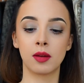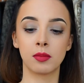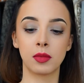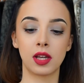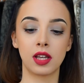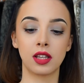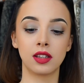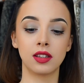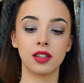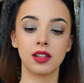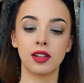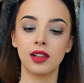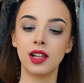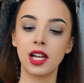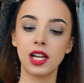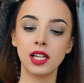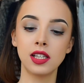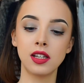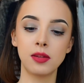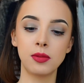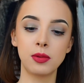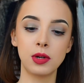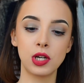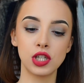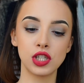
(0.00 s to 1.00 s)
And the
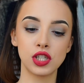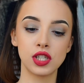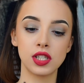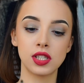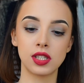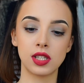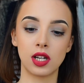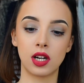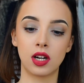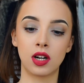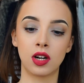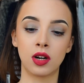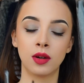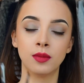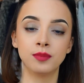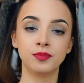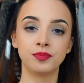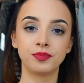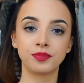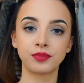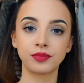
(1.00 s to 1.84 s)
liner brushes are